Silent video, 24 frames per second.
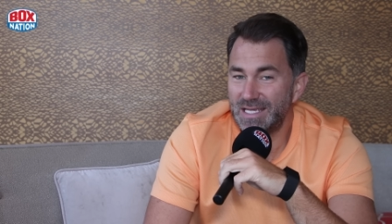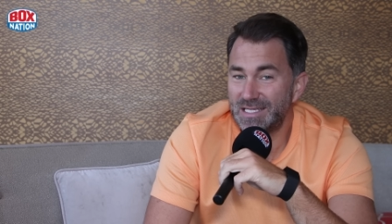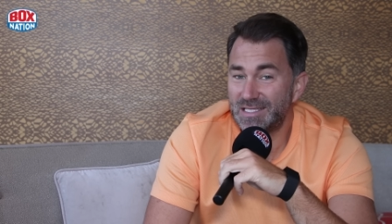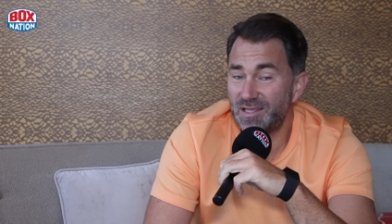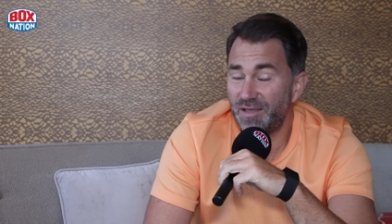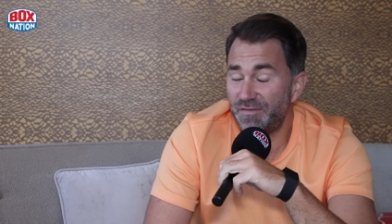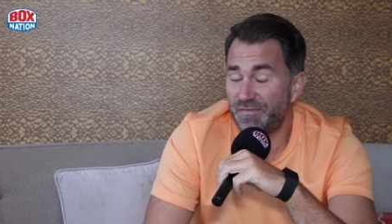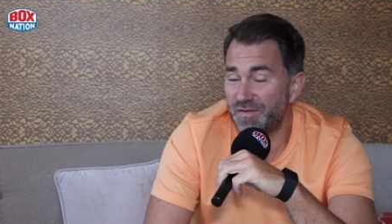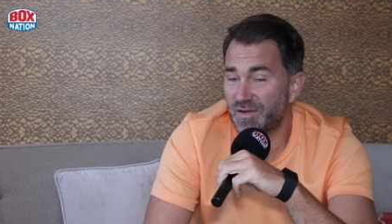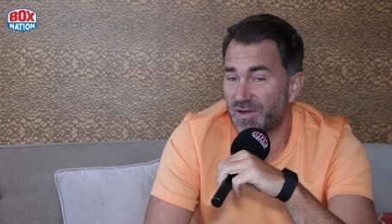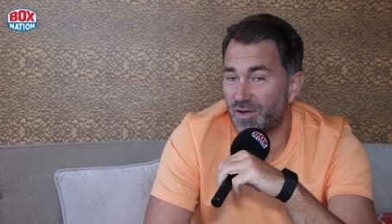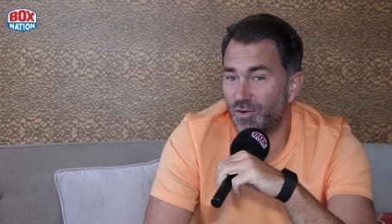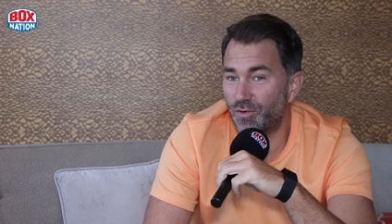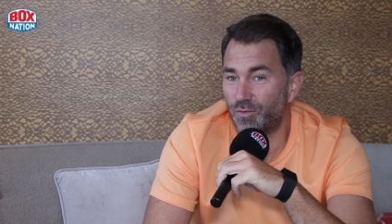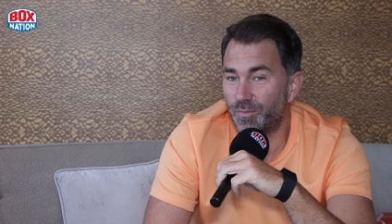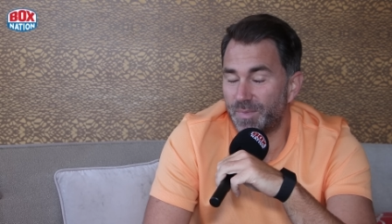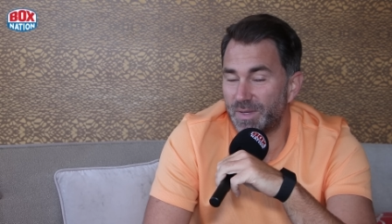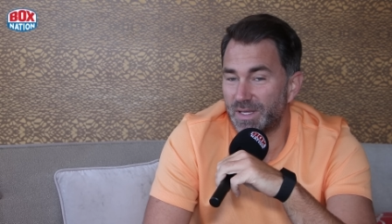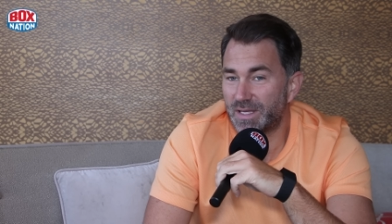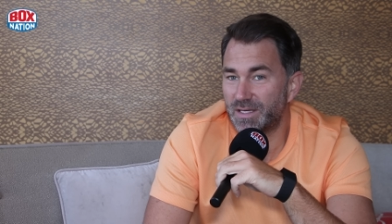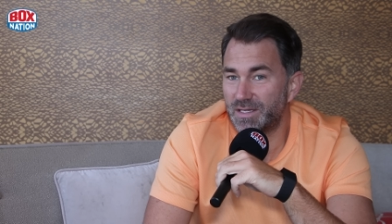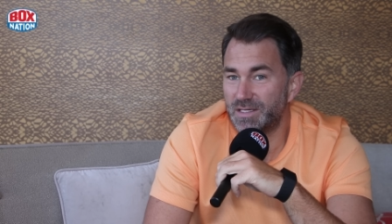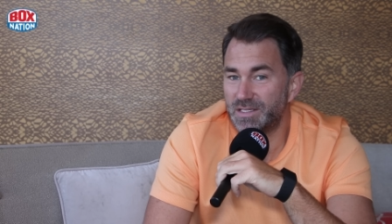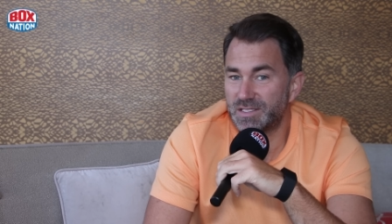it's difficult
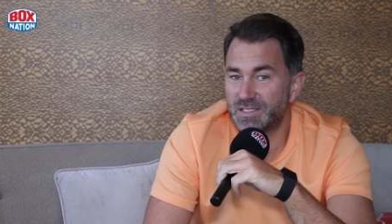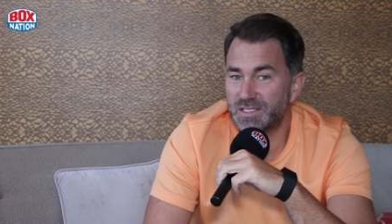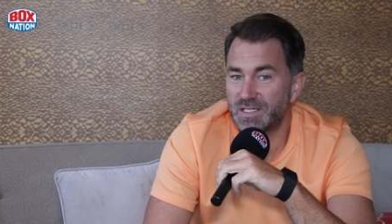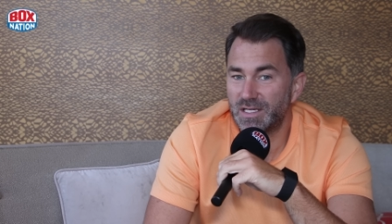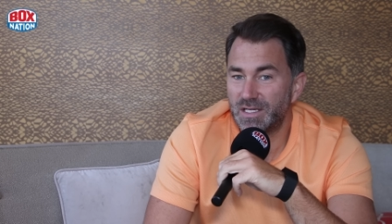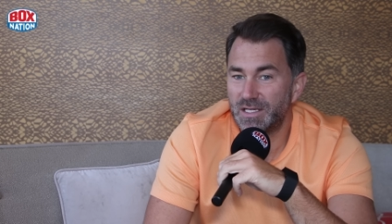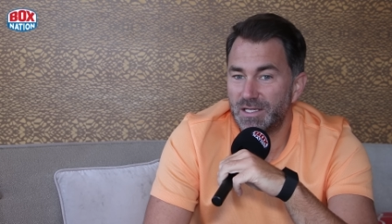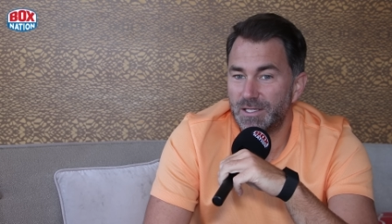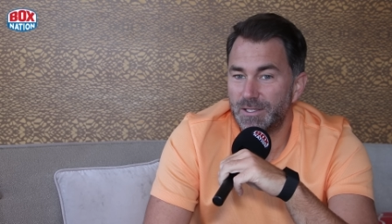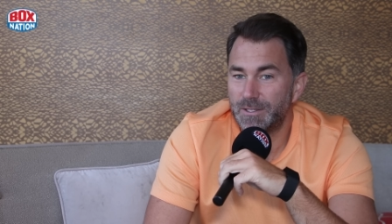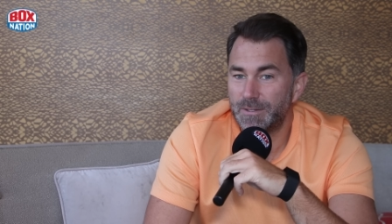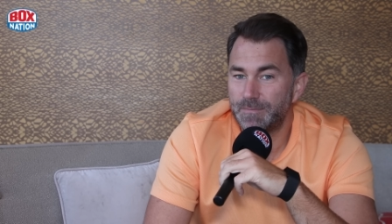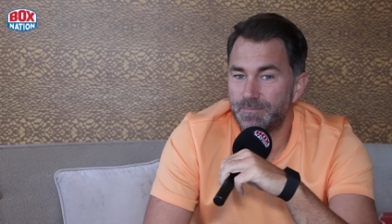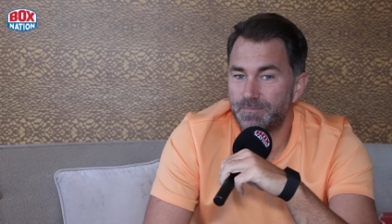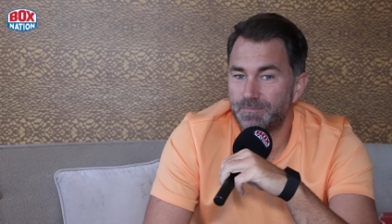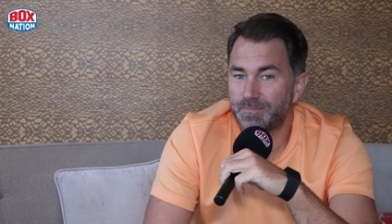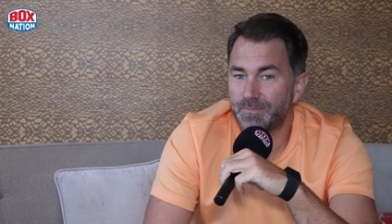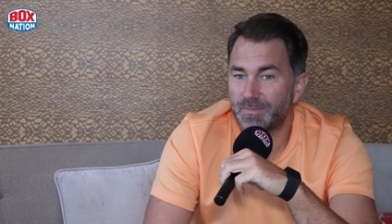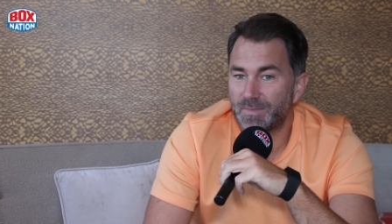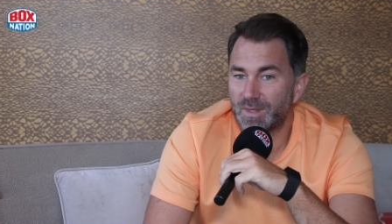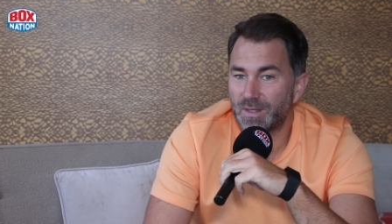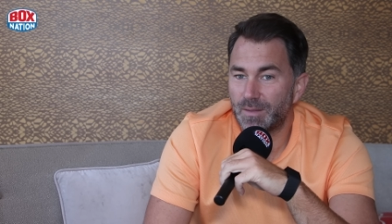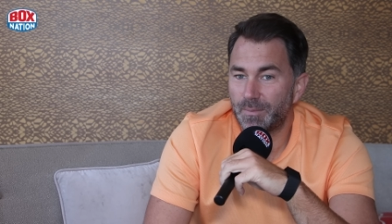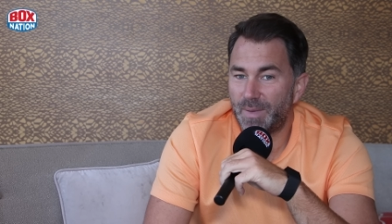because
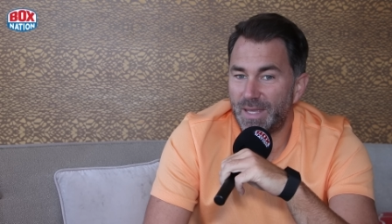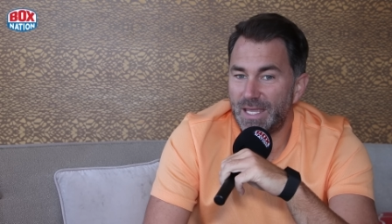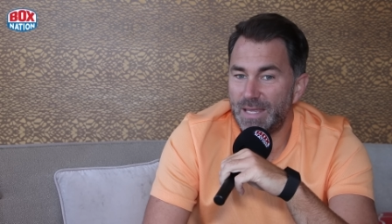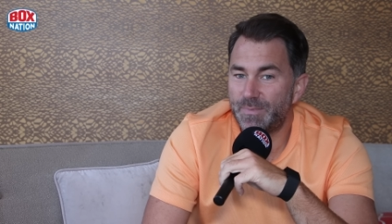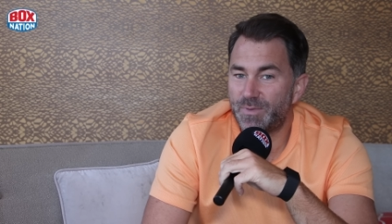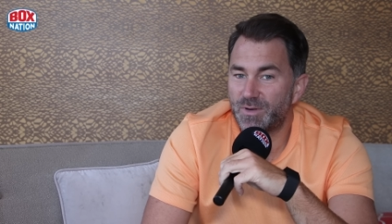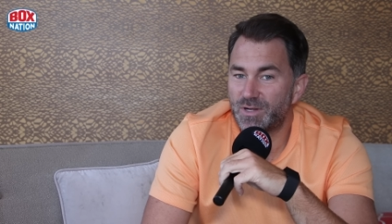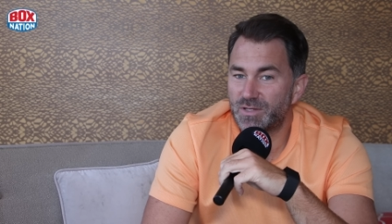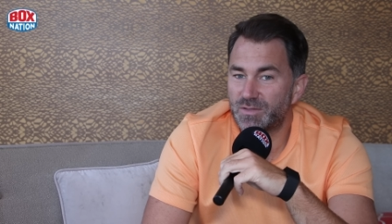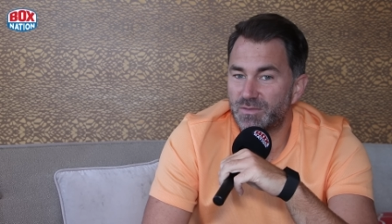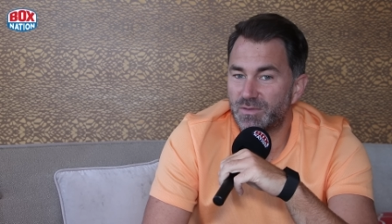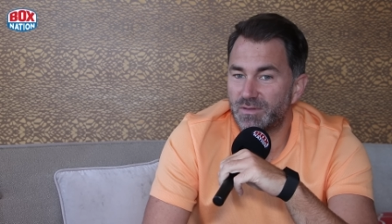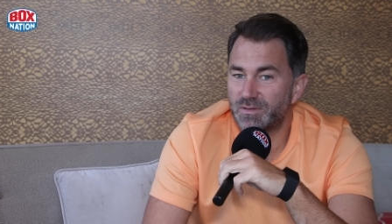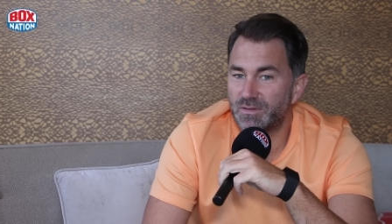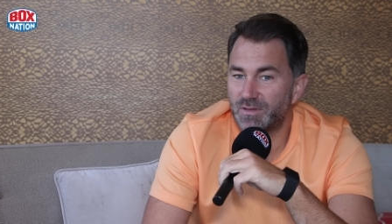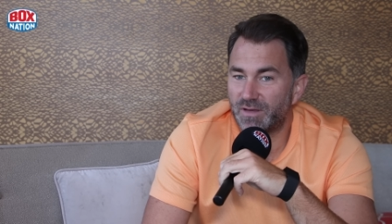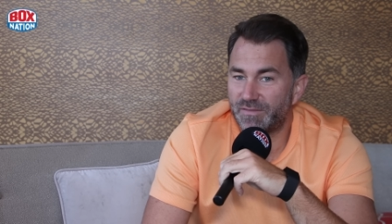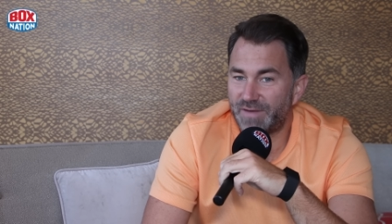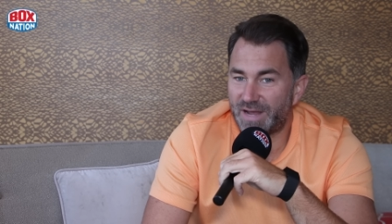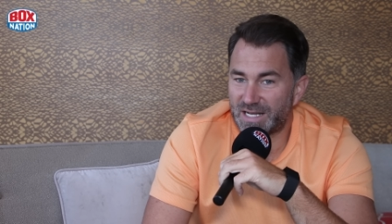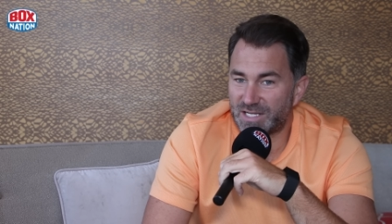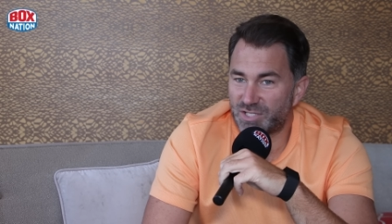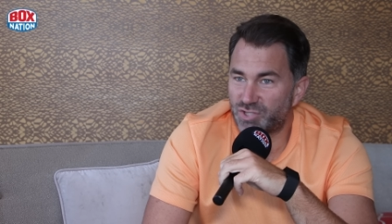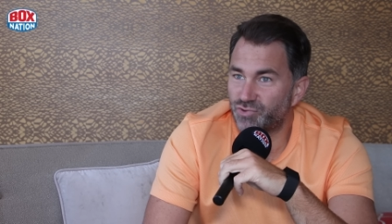people
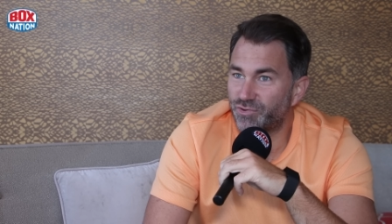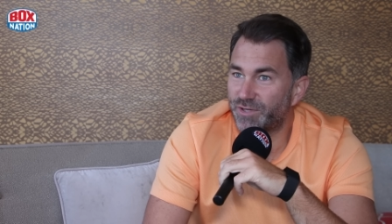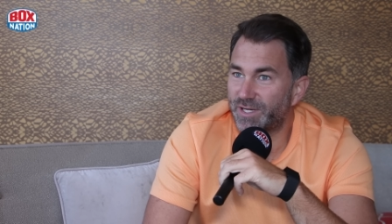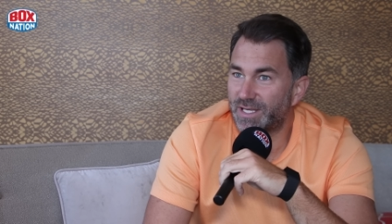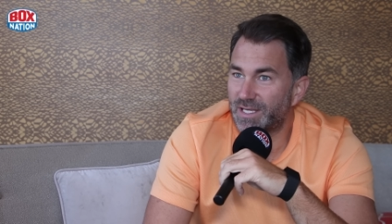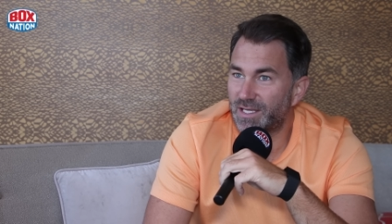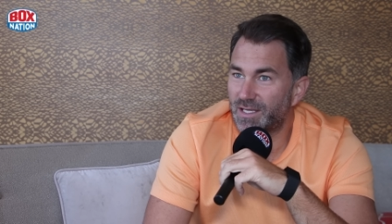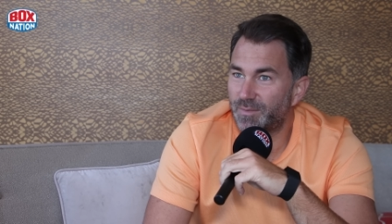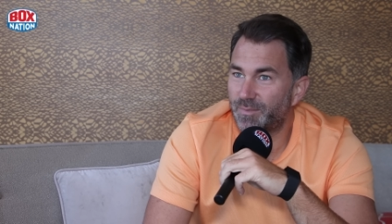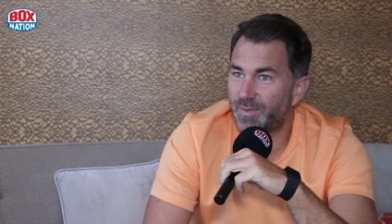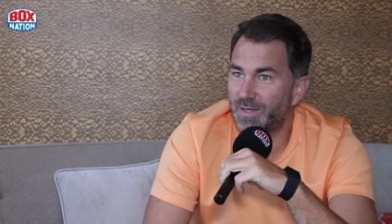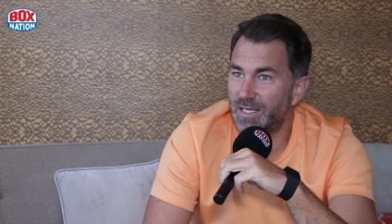have had a drink.